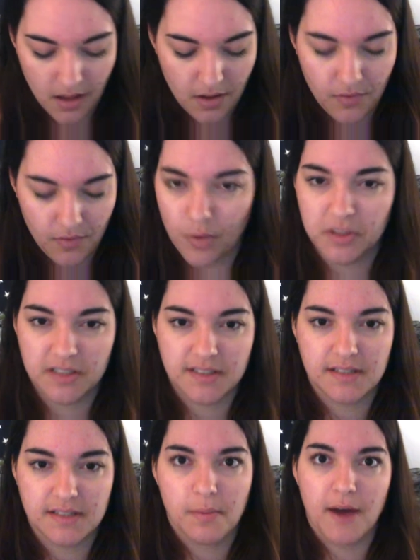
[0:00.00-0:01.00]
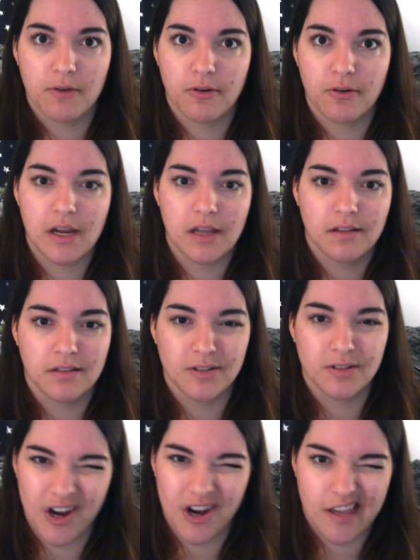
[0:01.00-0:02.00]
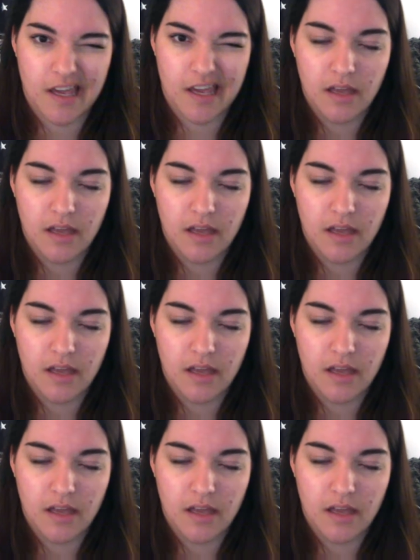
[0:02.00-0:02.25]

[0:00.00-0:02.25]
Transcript: Formula is a little powdery, a little chalky.